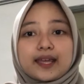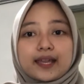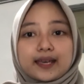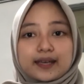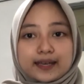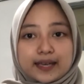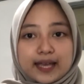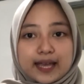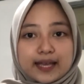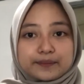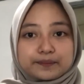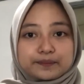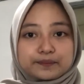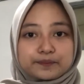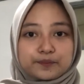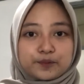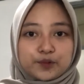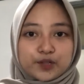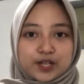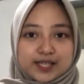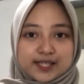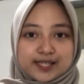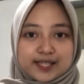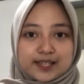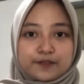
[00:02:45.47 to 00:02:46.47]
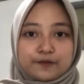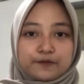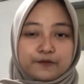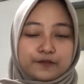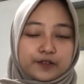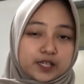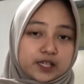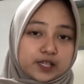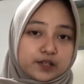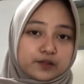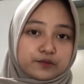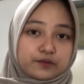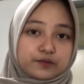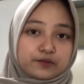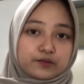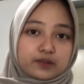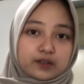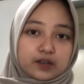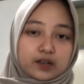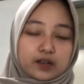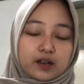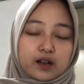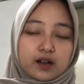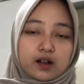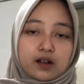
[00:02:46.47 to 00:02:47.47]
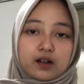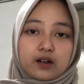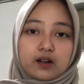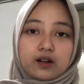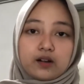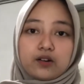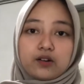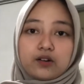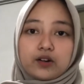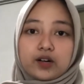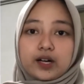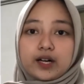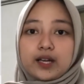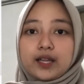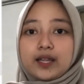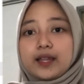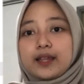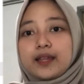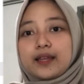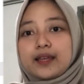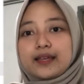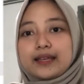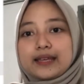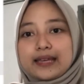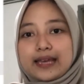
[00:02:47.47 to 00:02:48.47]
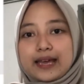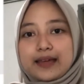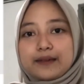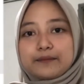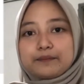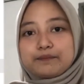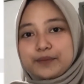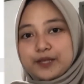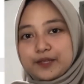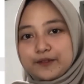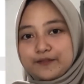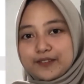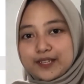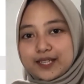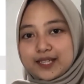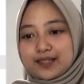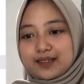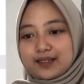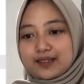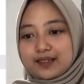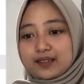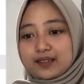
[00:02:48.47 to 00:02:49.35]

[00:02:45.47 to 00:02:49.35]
net present value or ENPV.